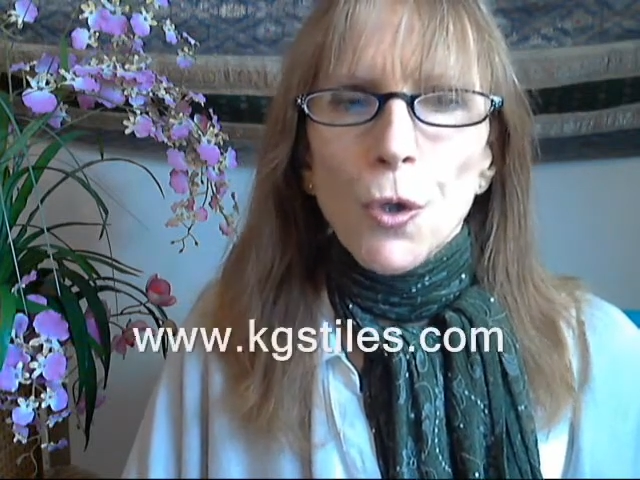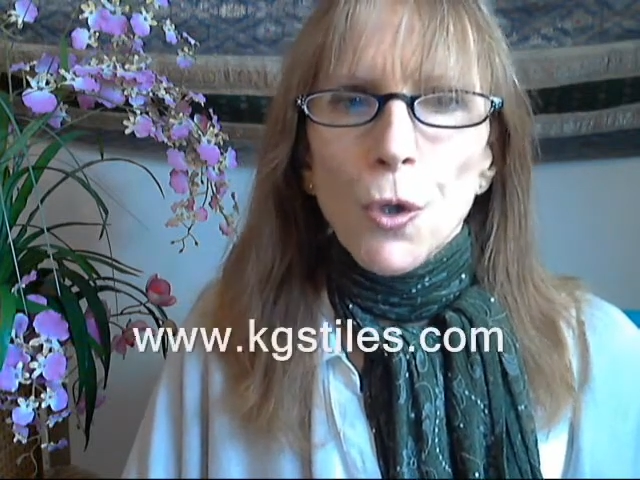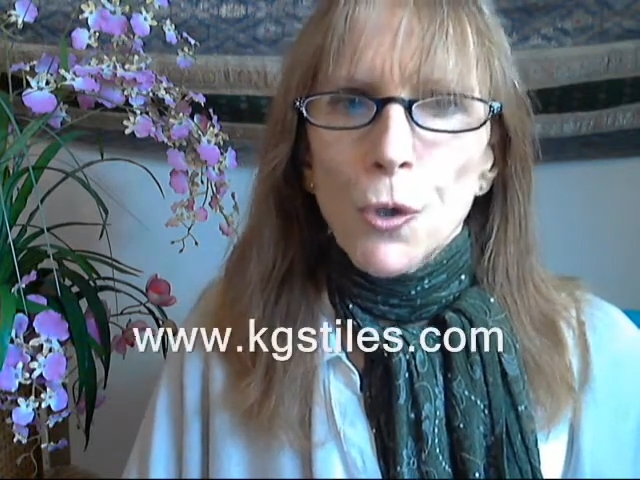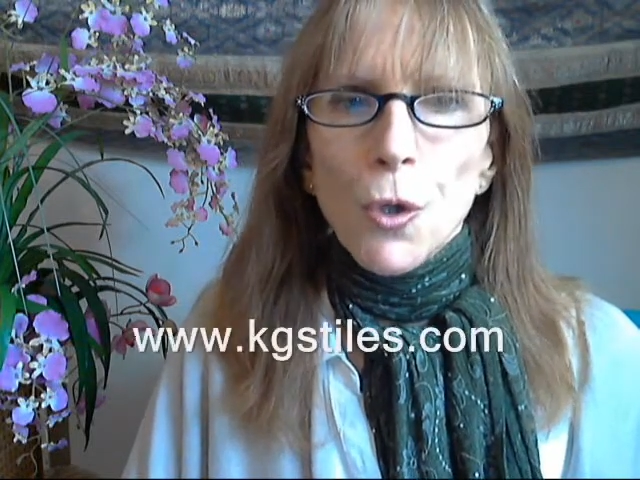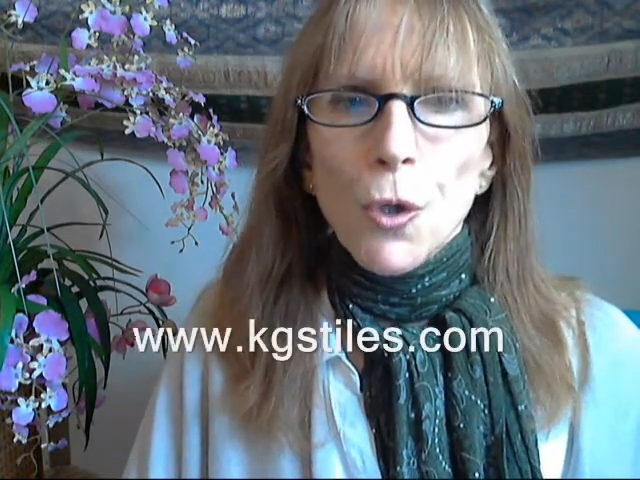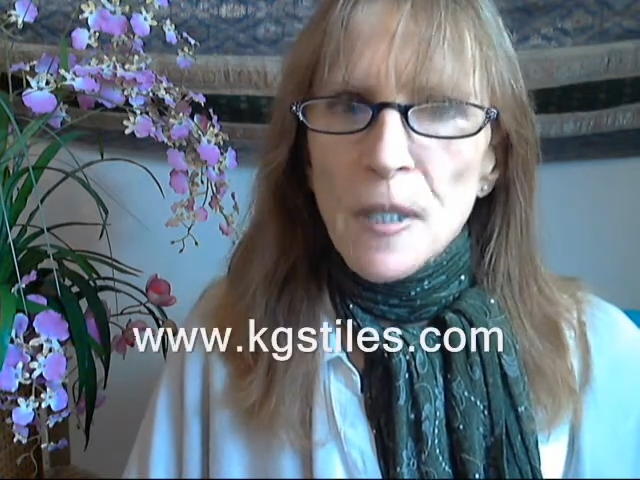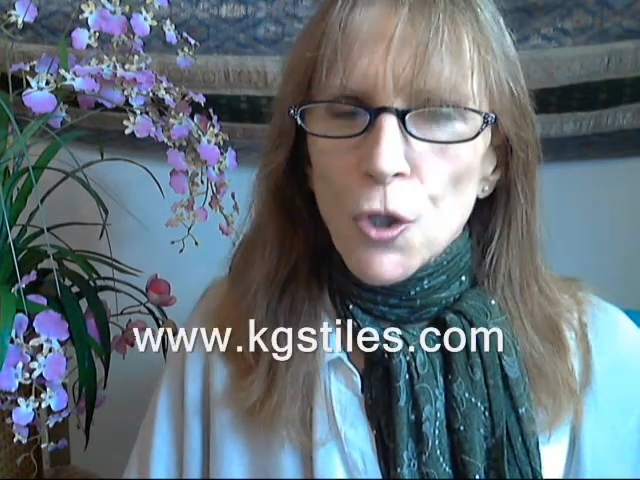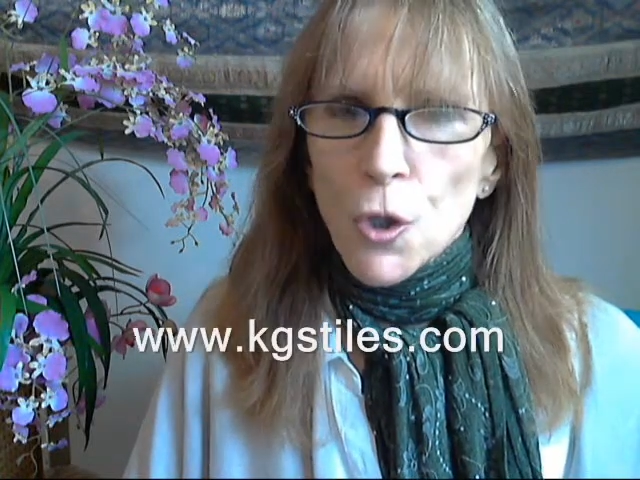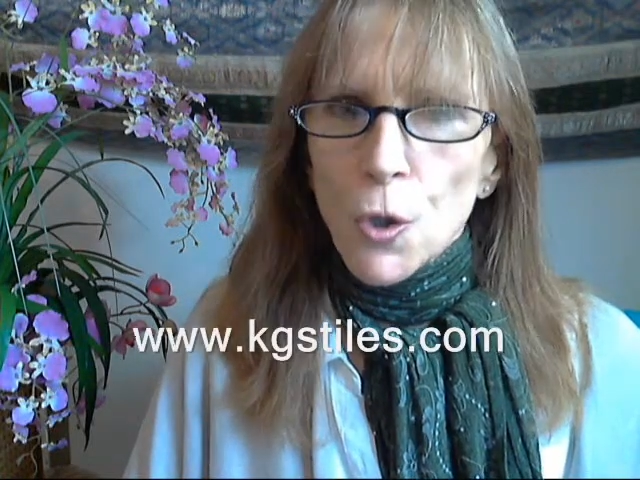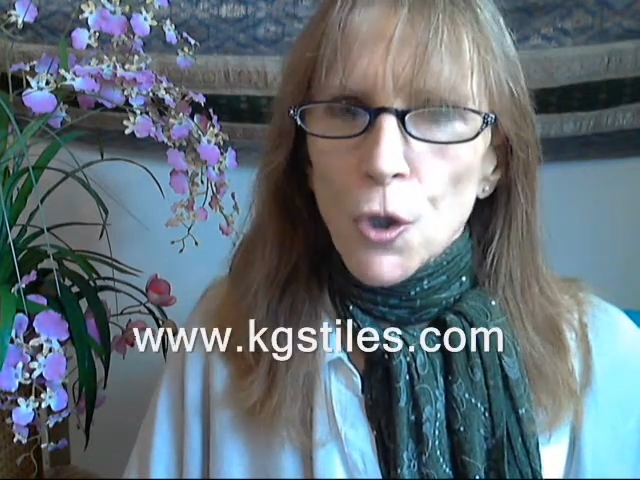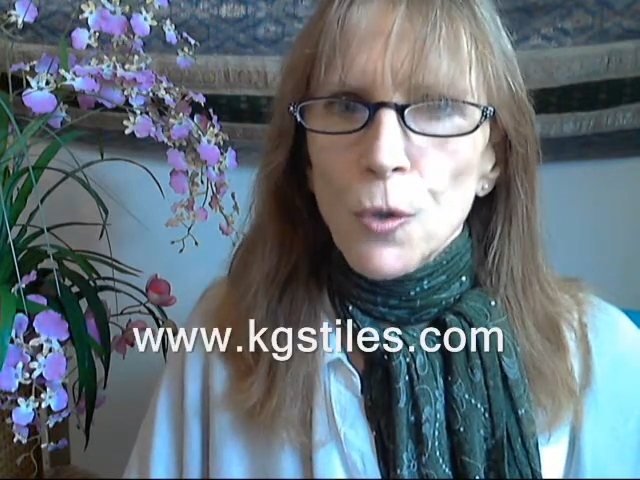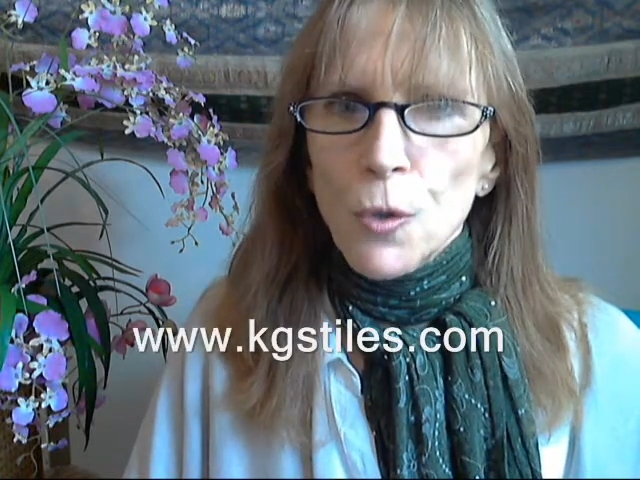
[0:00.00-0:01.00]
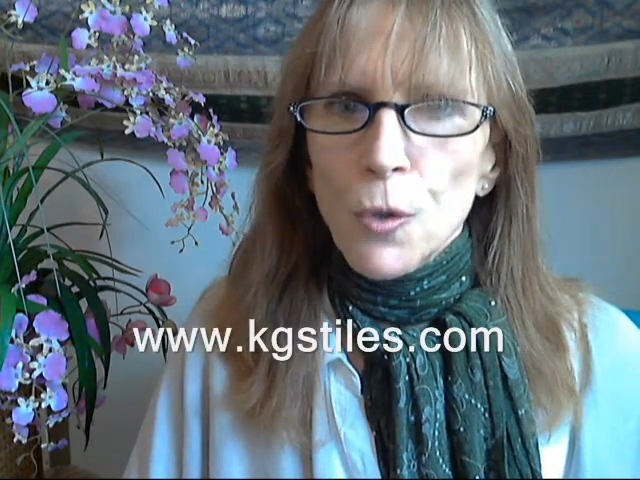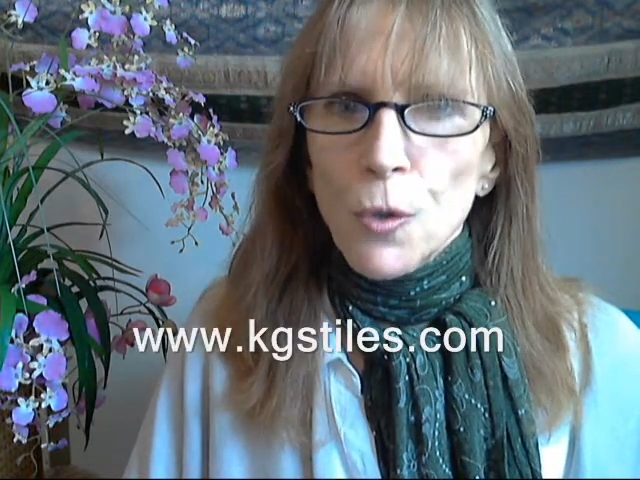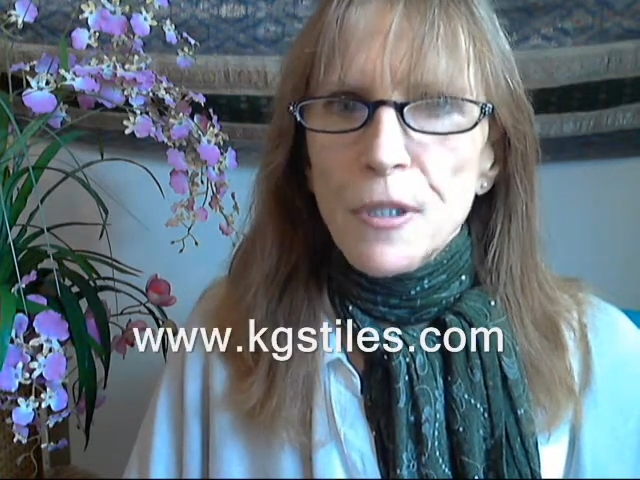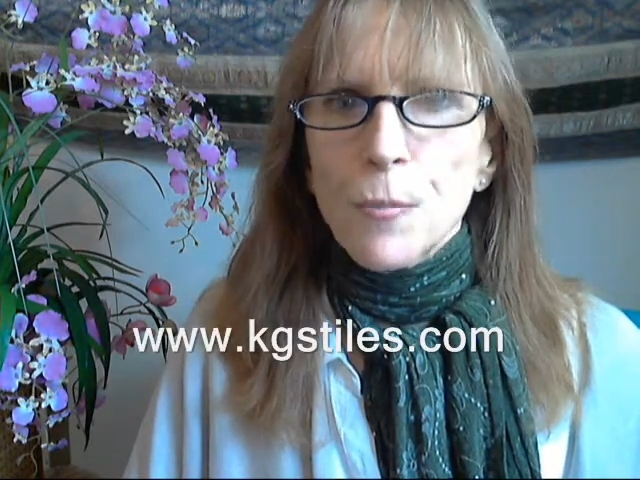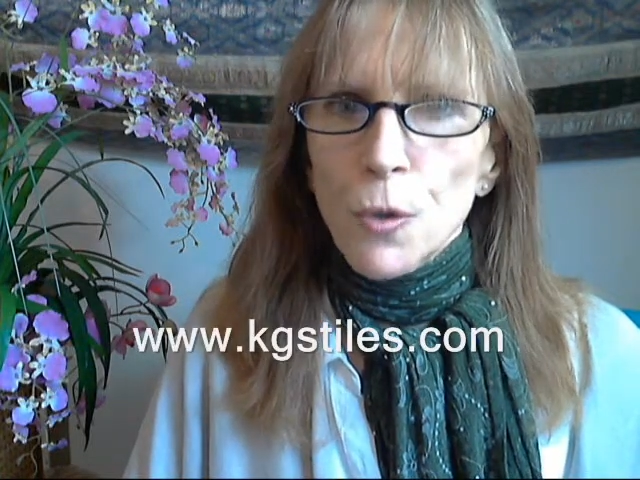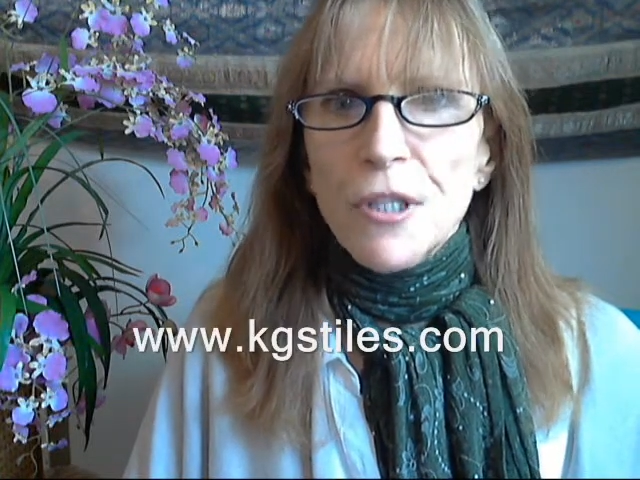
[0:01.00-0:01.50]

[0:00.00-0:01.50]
lunar return on December